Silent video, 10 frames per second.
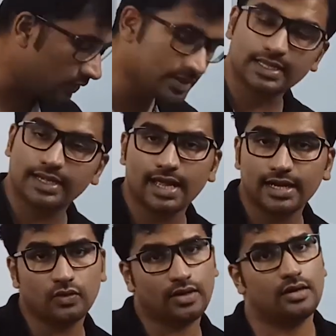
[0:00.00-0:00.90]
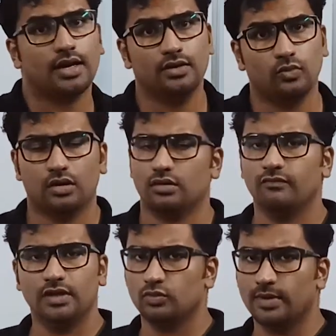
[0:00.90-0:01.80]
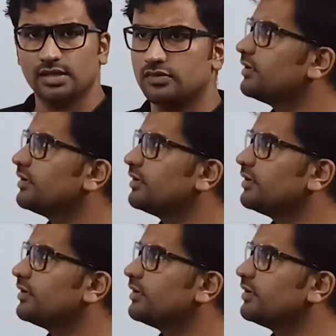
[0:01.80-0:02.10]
outside and you can write what? V2 minus